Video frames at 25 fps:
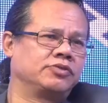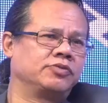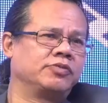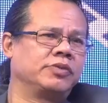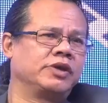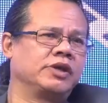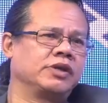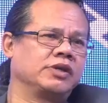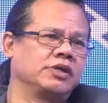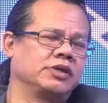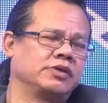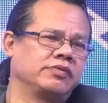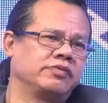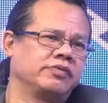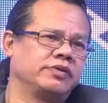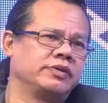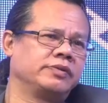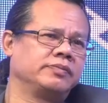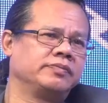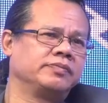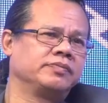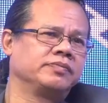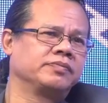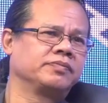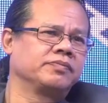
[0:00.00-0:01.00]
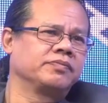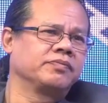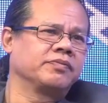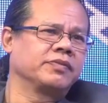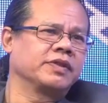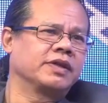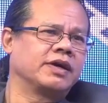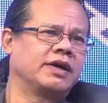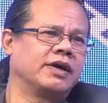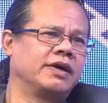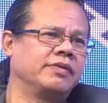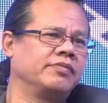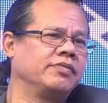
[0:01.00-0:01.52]
to make this film,
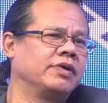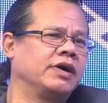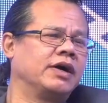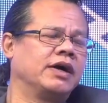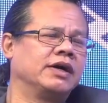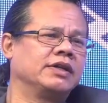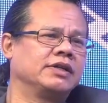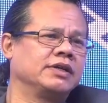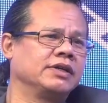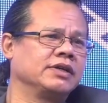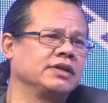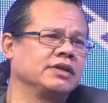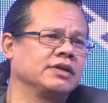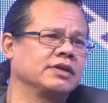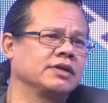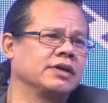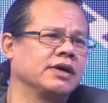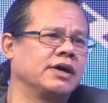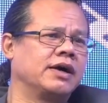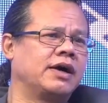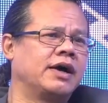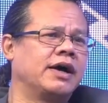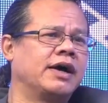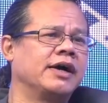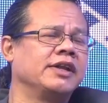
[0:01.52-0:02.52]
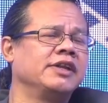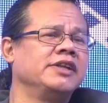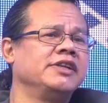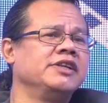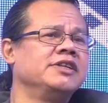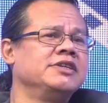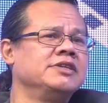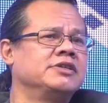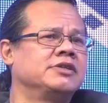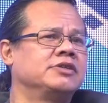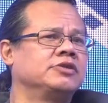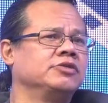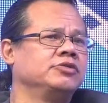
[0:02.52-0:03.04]
I, I think I
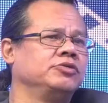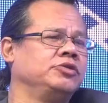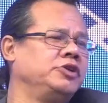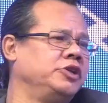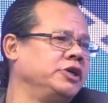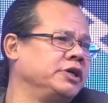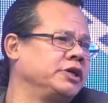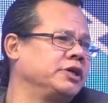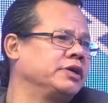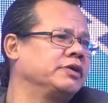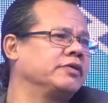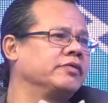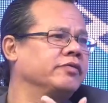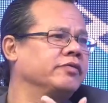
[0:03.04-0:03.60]
needed to dig